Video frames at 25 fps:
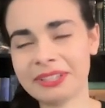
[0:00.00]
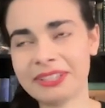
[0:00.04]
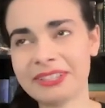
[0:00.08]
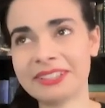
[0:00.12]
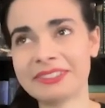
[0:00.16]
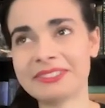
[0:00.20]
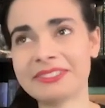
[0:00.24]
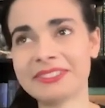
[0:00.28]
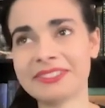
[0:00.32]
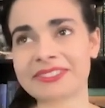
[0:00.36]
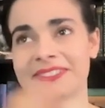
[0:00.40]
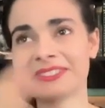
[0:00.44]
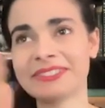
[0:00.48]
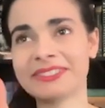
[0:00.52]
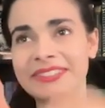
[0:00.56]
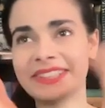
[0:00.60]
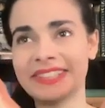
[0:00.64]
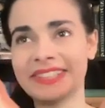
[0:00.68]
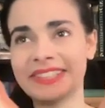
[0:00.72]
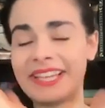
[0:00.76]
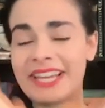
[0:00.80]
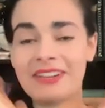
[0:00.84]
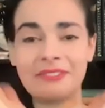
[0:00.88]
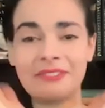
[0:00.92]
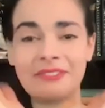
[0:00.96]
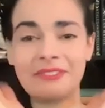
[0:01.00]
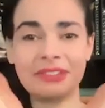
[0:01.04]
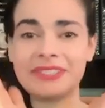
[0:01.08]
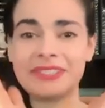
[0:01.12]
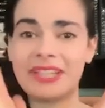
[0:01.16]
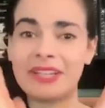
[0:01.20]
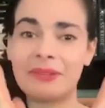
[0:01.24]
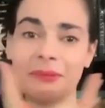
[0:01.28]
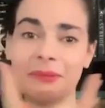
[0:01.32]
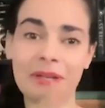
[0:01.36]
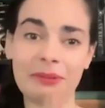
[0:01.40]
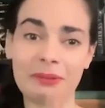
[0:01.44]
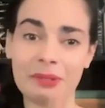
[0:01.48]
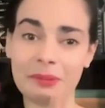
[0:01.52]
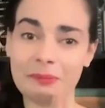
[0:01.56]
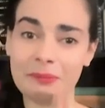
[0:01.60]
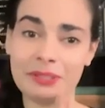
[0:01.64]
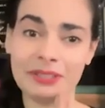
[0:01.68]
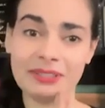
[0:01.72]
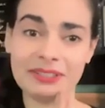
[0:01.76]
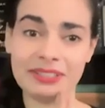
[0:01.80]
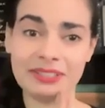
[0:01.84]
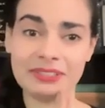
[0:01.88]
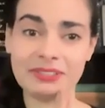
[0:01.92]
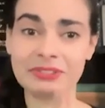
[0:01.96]
And I just like, every time I
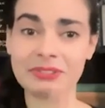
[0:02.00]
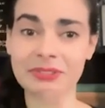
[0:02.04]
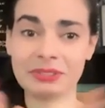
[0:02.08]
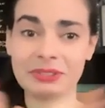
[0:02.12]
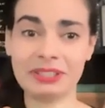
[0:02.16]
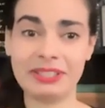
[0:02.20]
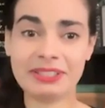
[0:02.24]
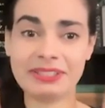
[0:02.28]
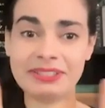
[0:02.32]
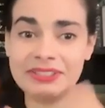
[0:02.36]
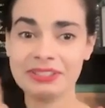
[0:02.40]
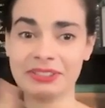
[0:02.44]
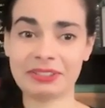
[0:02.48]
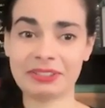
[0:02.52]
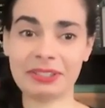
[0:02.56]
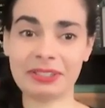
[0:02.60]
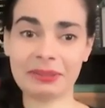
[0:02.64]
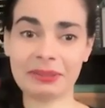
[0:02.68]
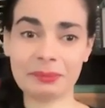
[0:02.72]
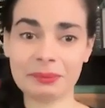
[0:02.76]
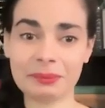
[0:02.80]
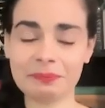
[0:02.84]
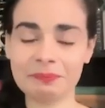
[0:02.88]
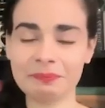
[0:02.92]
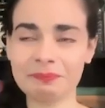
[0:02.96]
repeat that story, I tear up